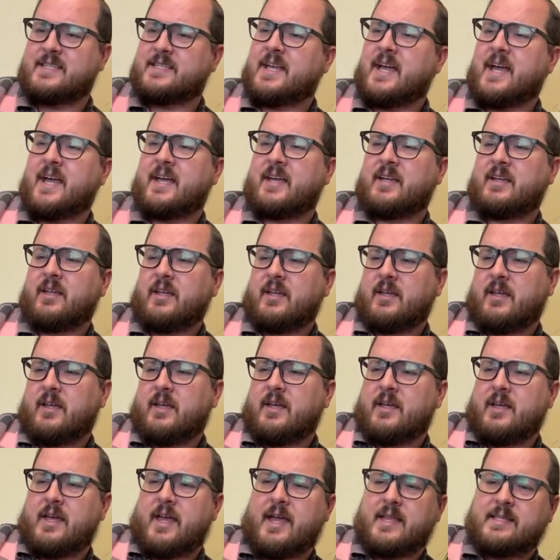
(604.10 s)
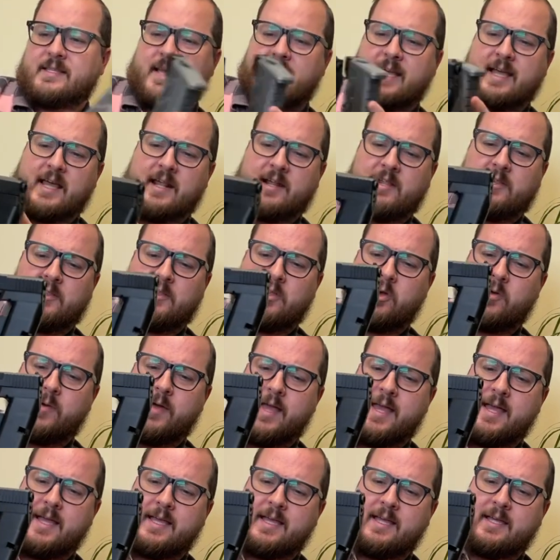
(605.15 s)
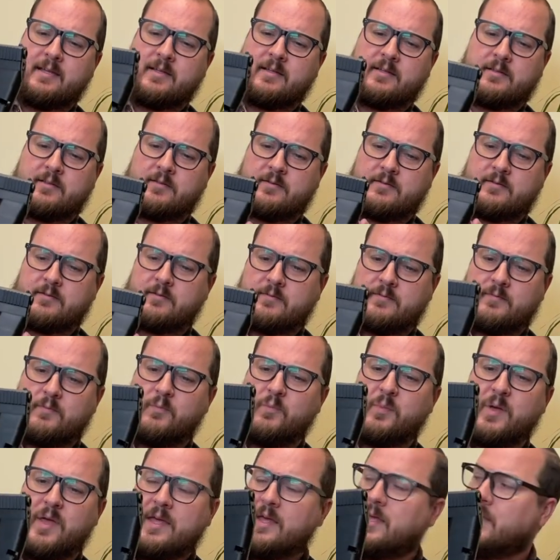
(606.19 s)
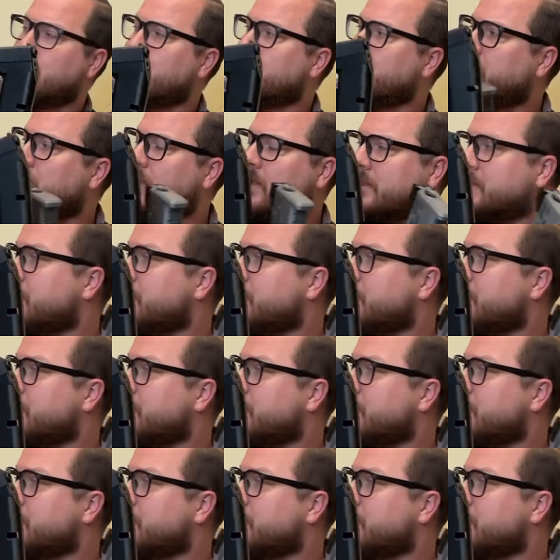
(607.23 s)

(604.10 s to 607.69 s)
guy has that kind of low-hanging bit in the front